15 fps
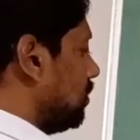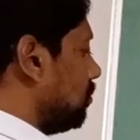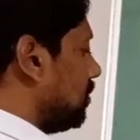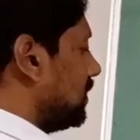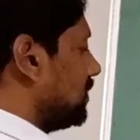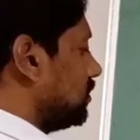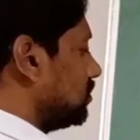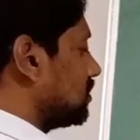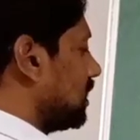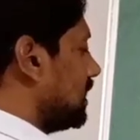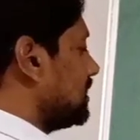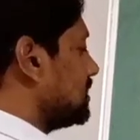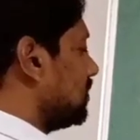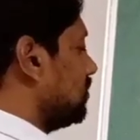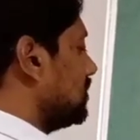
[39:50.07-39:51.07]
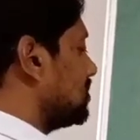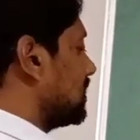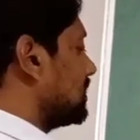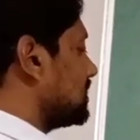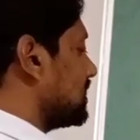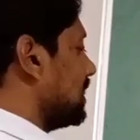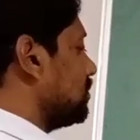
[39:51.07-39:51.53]
By utilizing which
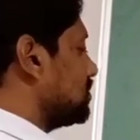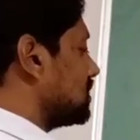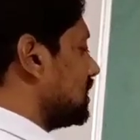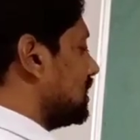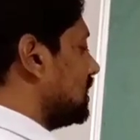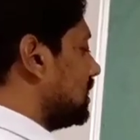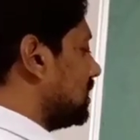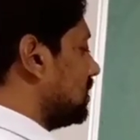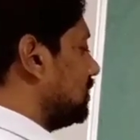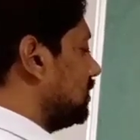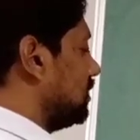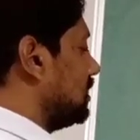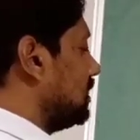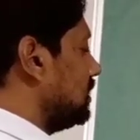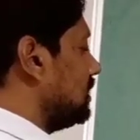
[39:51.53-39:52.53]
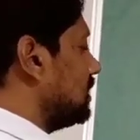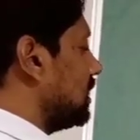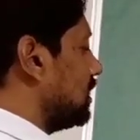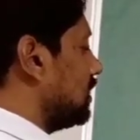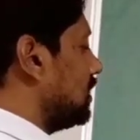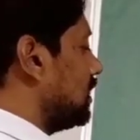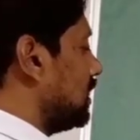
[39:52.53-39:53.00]
enzyme, sir?
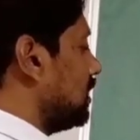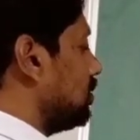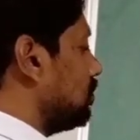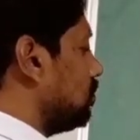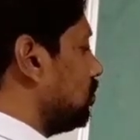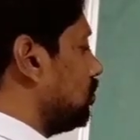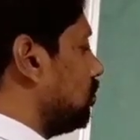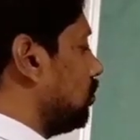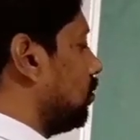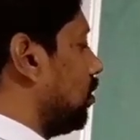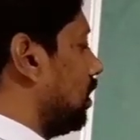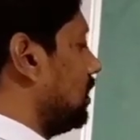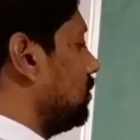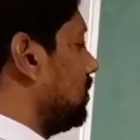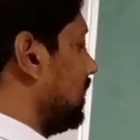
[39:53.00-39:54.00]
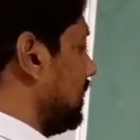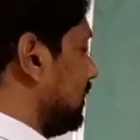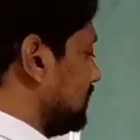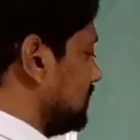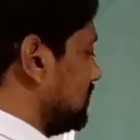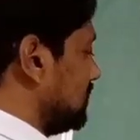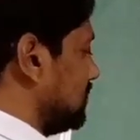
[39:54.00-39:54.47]
DNA
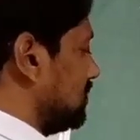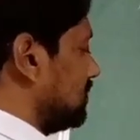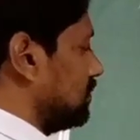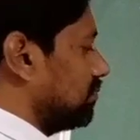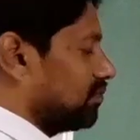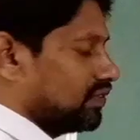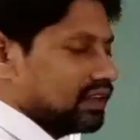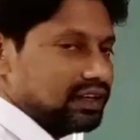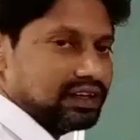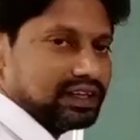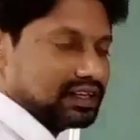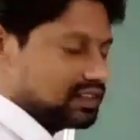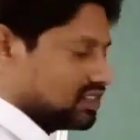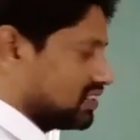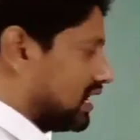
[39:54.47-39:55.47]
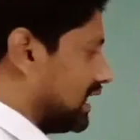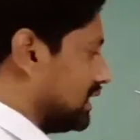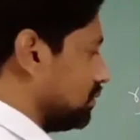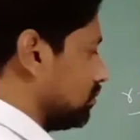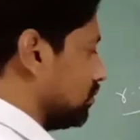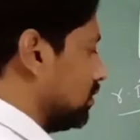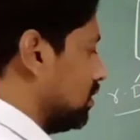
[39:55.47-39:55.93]
polymerase
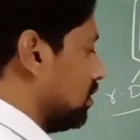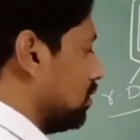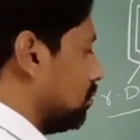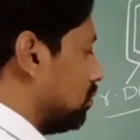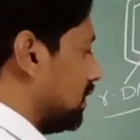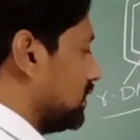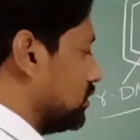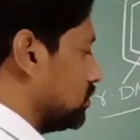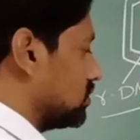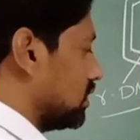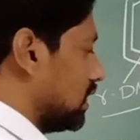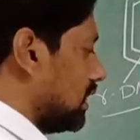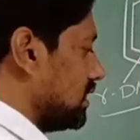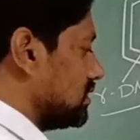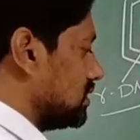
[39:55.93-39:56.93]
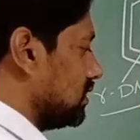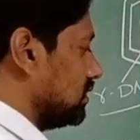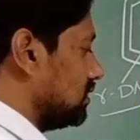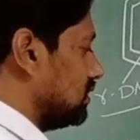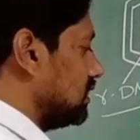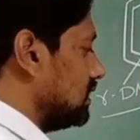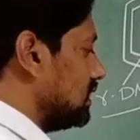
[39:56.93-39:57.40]
enzyme. By
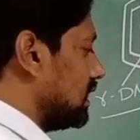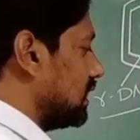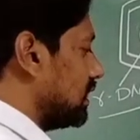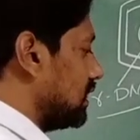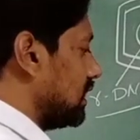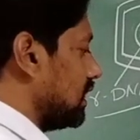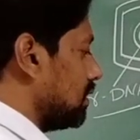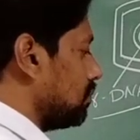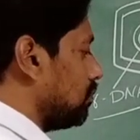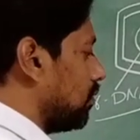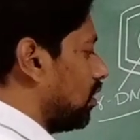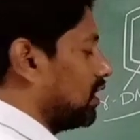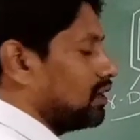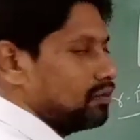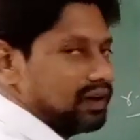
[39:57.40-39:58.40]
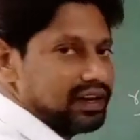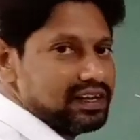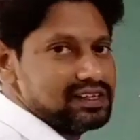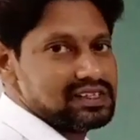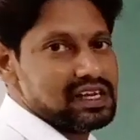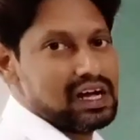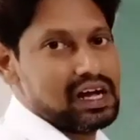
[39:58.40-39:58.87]
utilizing DNA
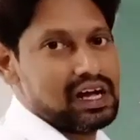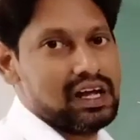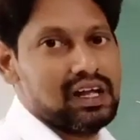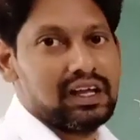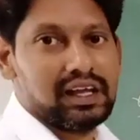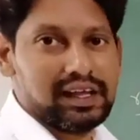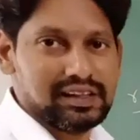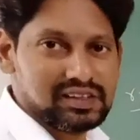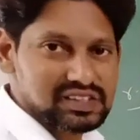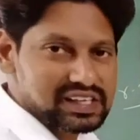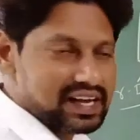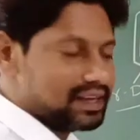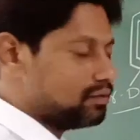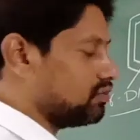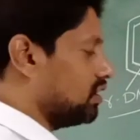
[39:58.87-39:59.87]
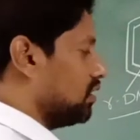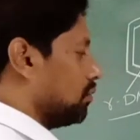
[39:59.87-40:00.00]
polymerase enzyme